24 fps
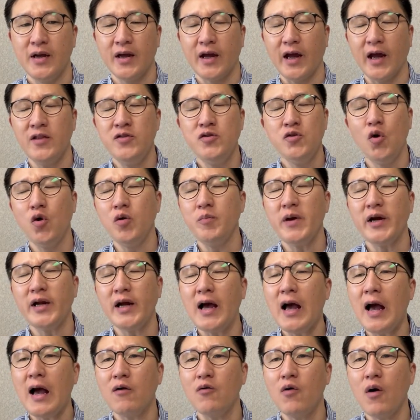And no
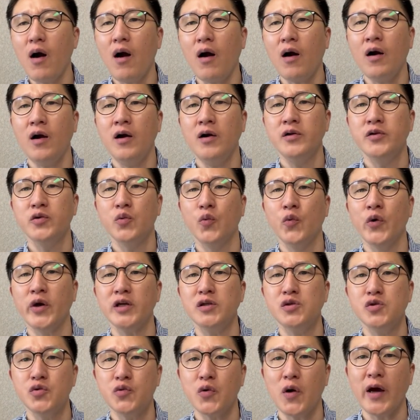matter how hard
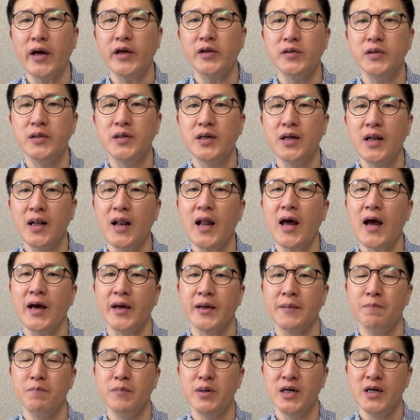we try to
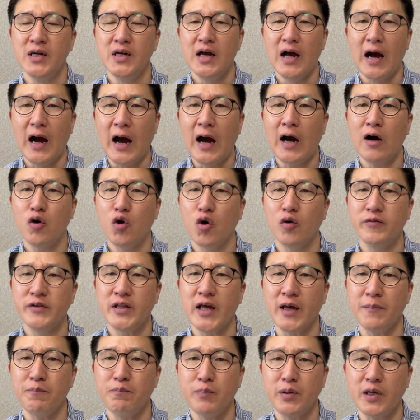climb out of
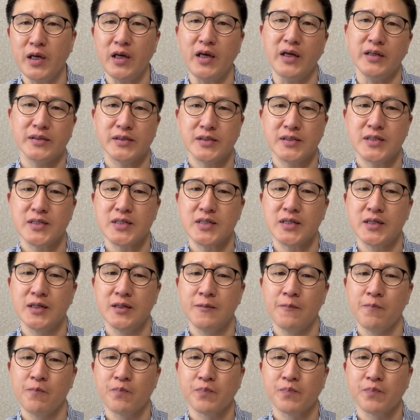that pit,